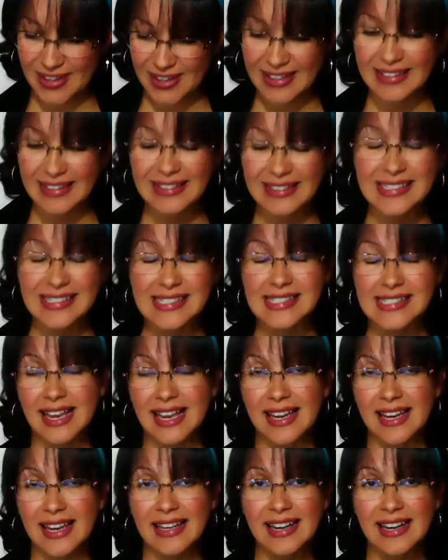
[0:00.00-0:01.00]
The
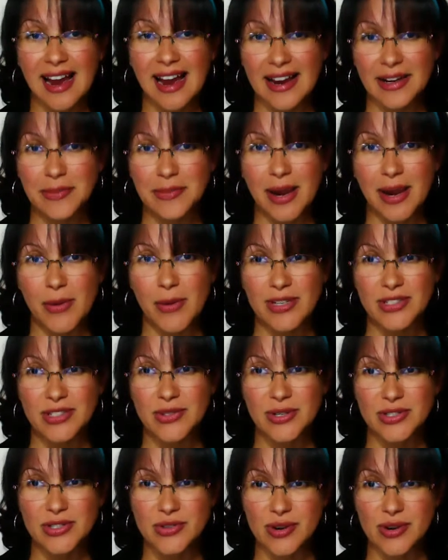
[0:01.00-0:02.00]
second item I want to
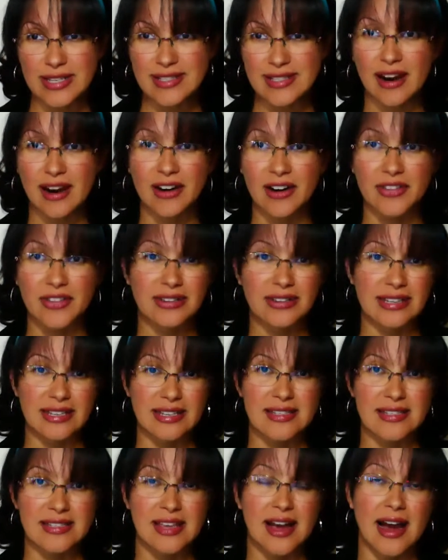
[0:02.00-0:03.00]
address are the
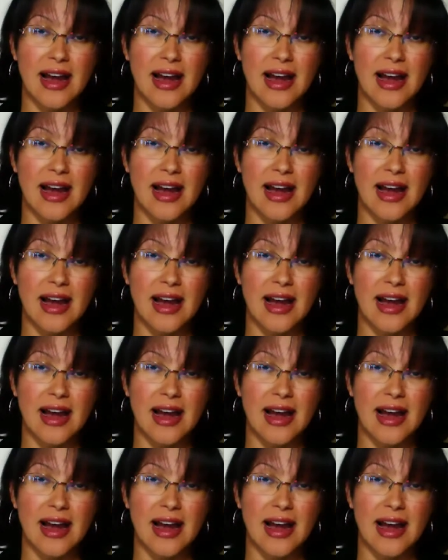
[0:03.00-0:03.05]
links.